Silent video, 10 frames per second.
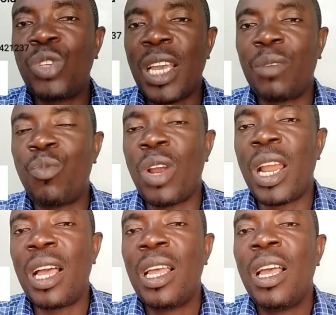Tunde
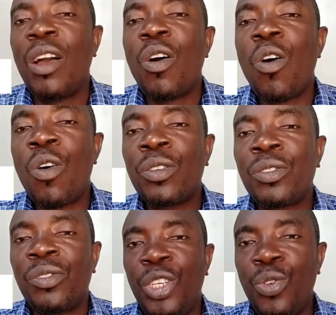Agbola
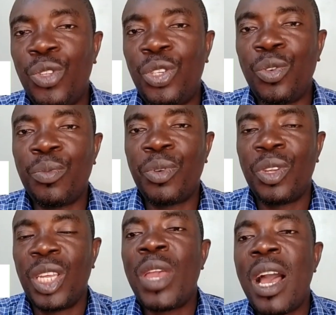on YouTube,
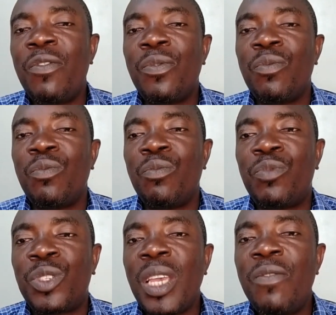and we have
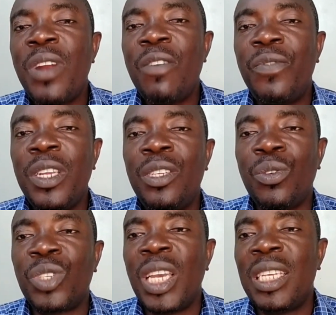several
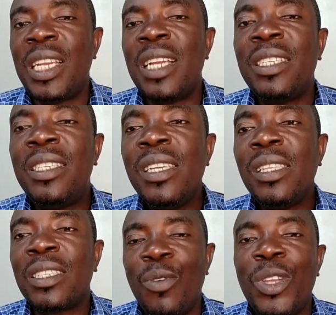videos that
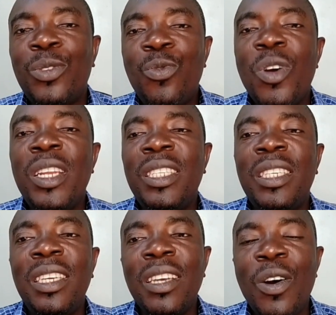deal with
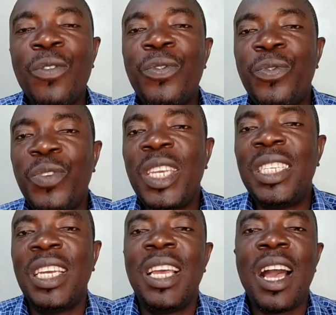quality of
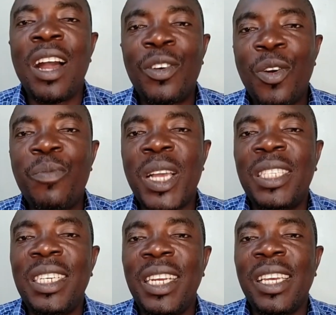feed and raw
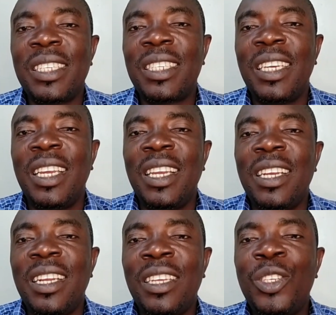materials,
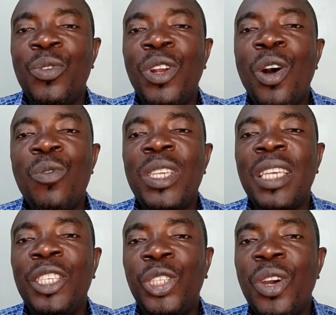and you will
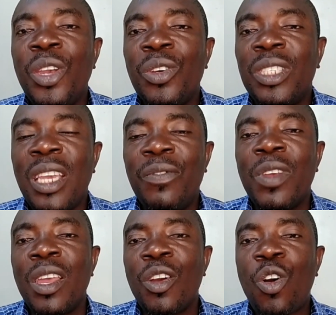always enjoy yourself
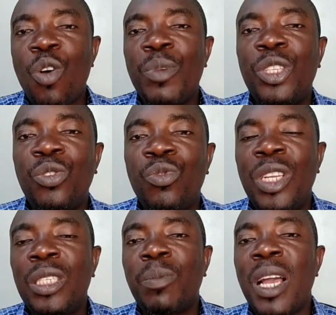coming to
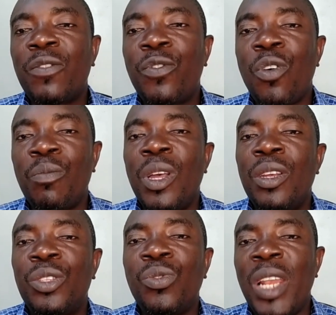this platform
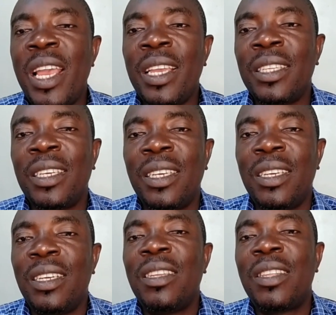to learn.
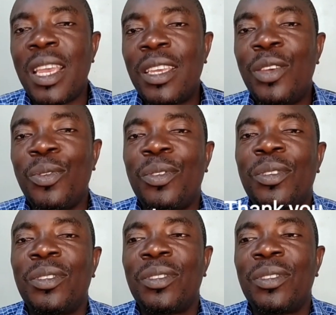Thank you.